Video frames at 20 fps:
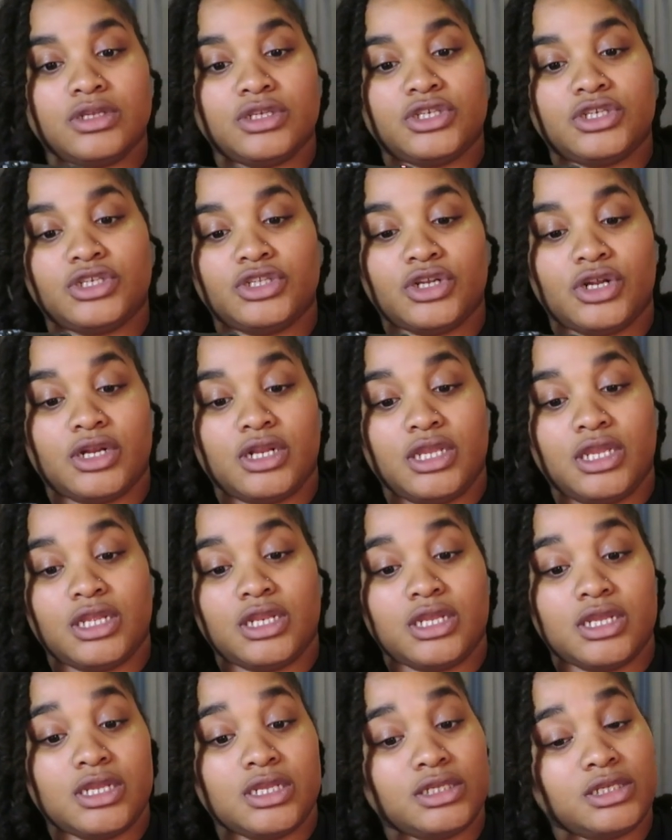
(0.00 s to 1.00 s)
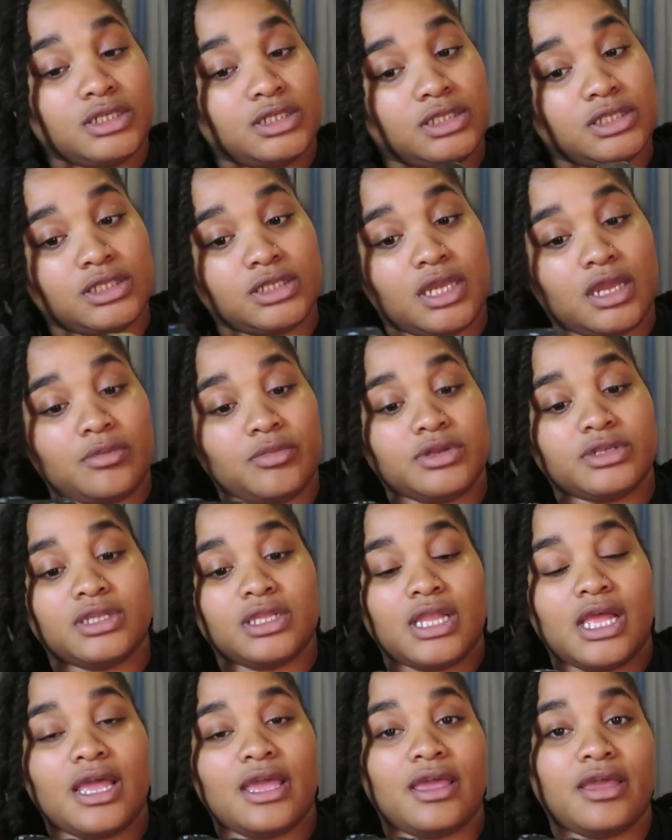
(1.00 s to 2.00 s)
sturdy it is, because this camera is
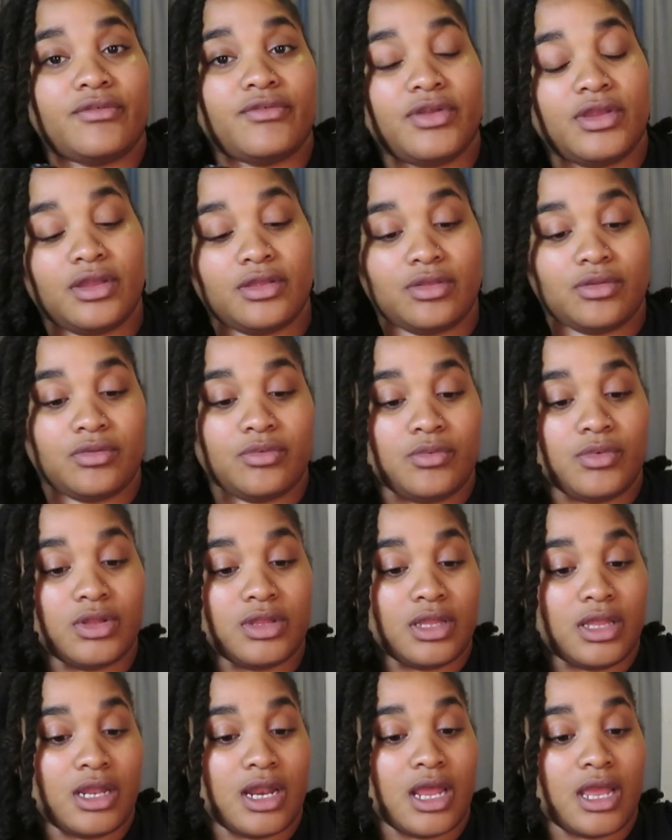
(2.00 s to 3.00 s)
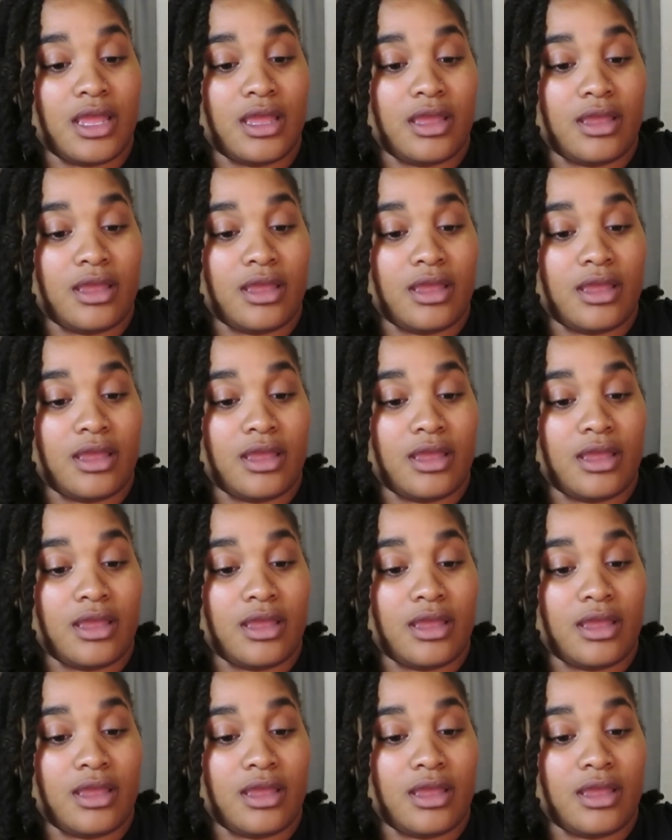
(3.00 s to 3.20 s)
a lot heavier than the one that I